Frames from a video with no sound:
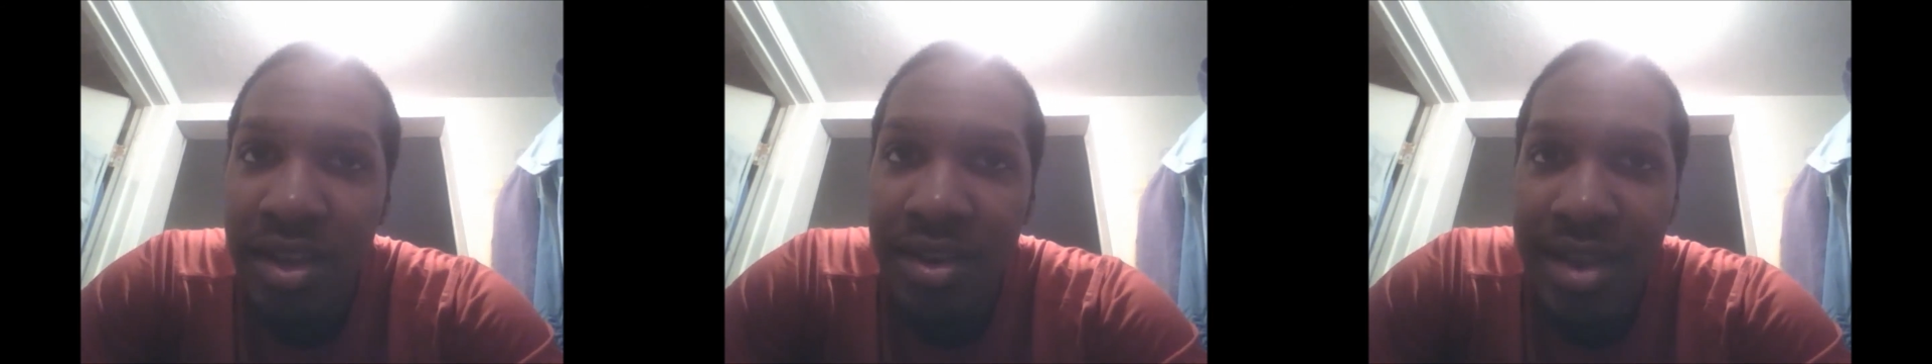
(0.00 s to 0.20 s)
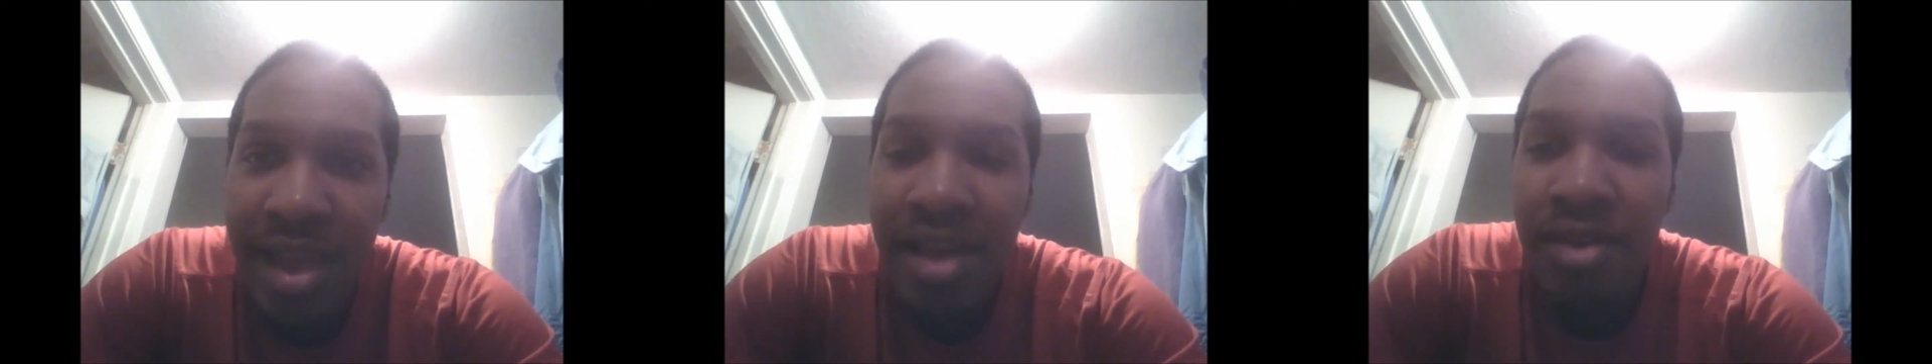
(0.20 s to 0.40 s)

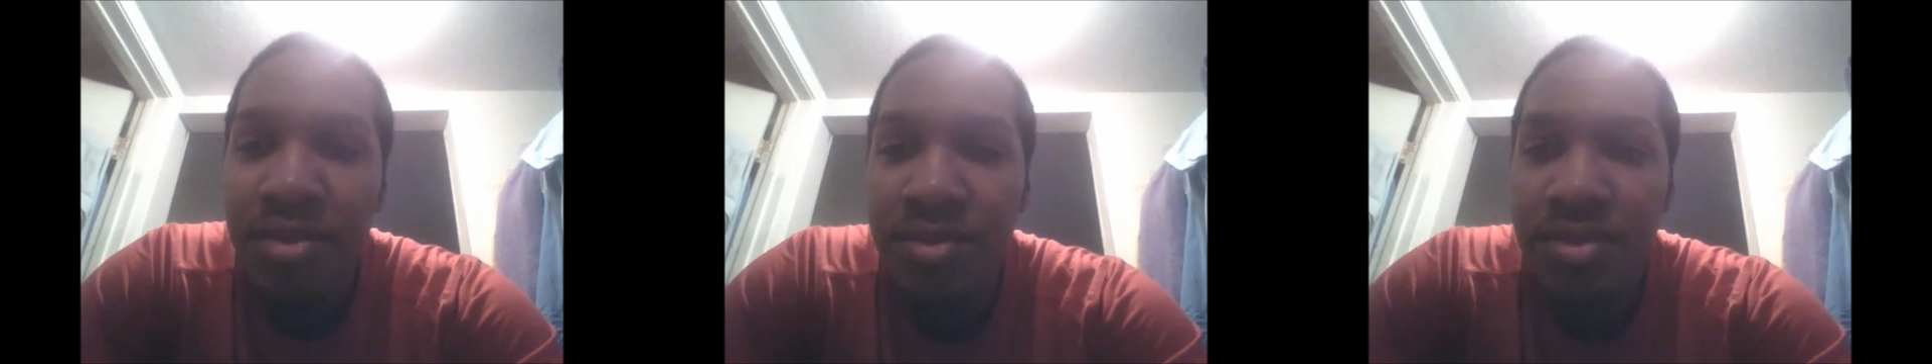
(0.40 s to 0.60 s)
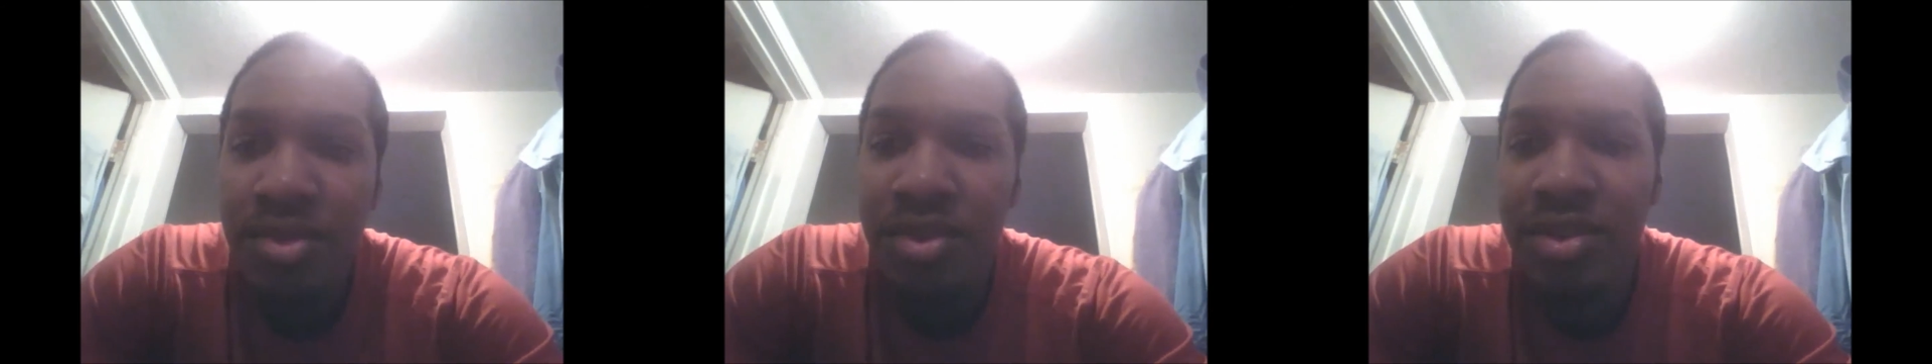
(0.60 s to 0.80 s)
and
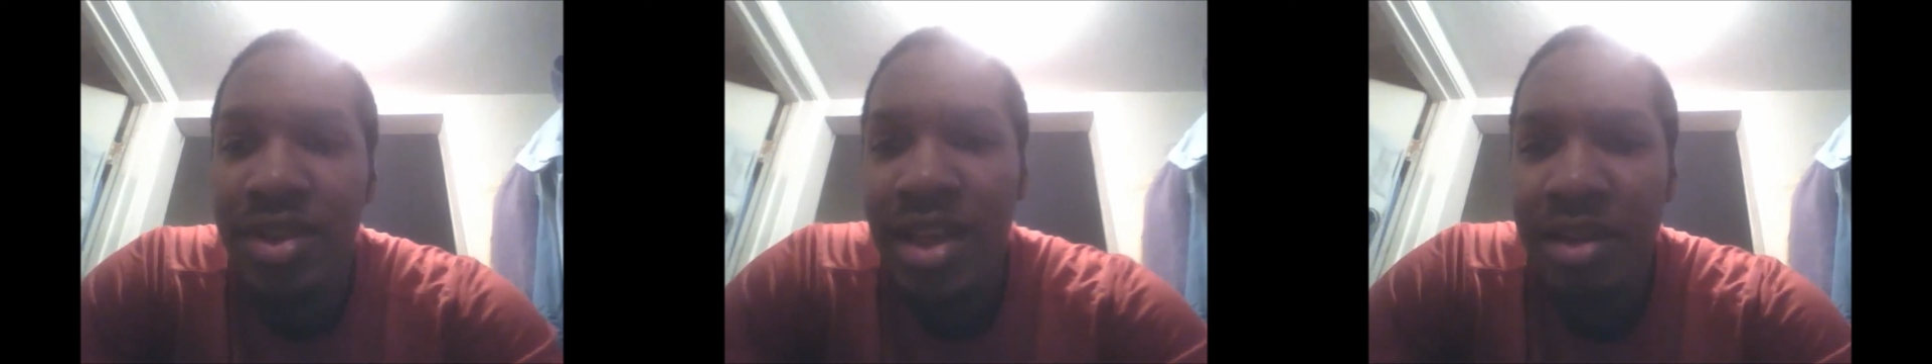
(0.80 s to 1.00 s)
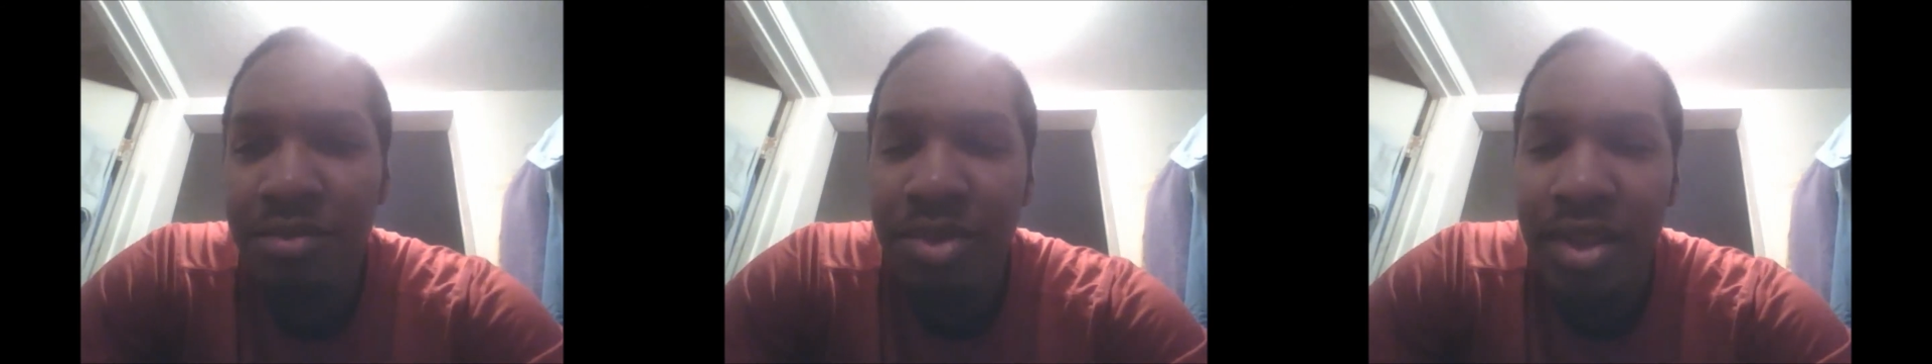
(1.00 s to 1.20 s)
down your
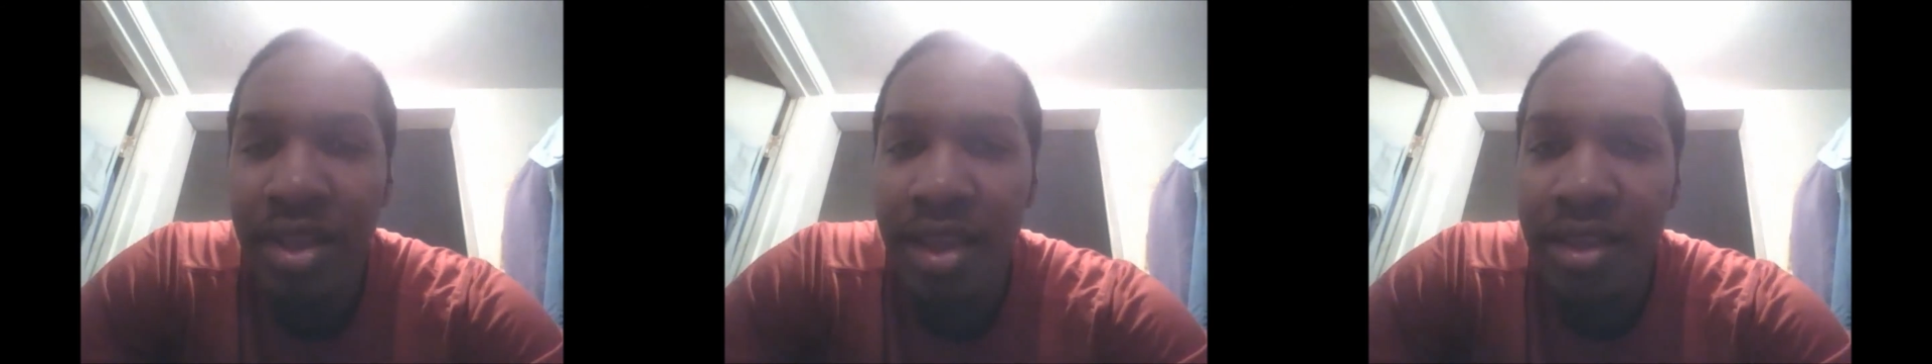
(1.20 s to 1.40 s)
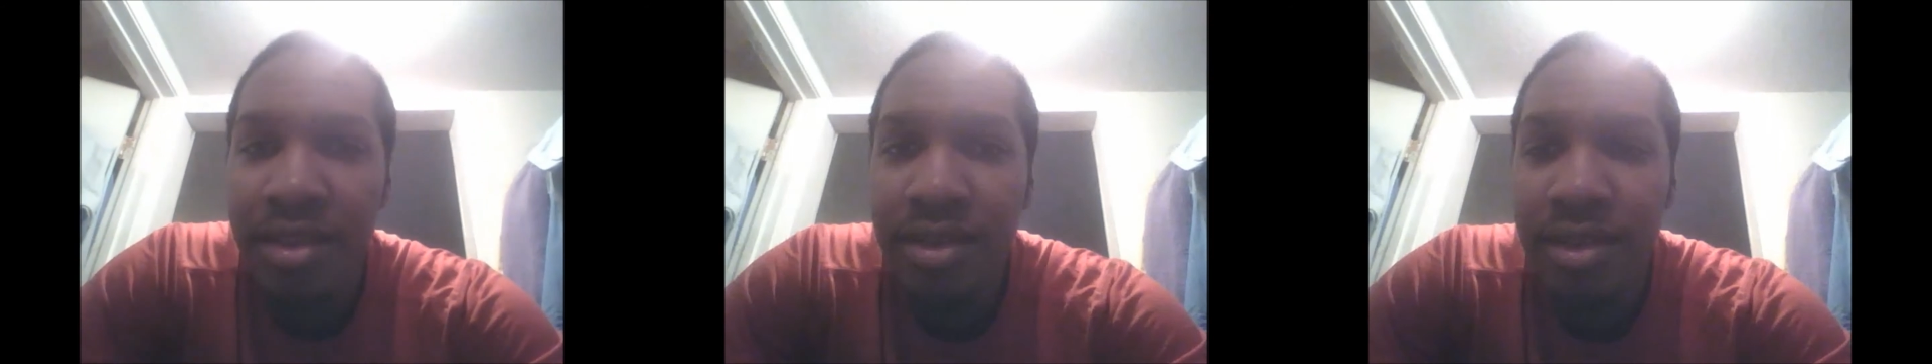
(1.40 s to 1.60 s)
attack by
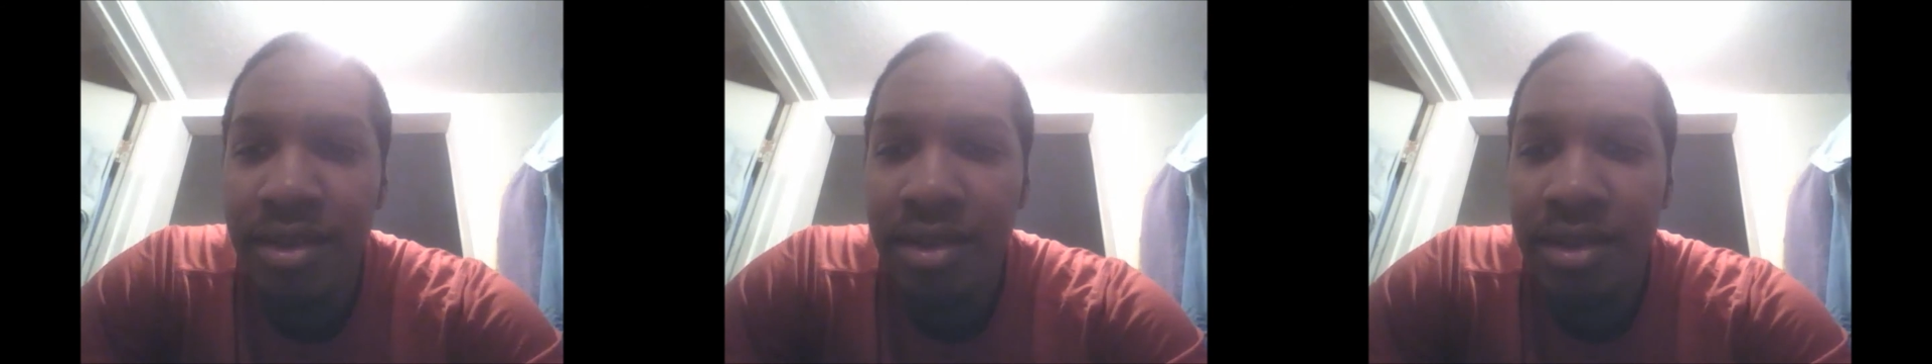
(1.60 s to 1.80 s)
like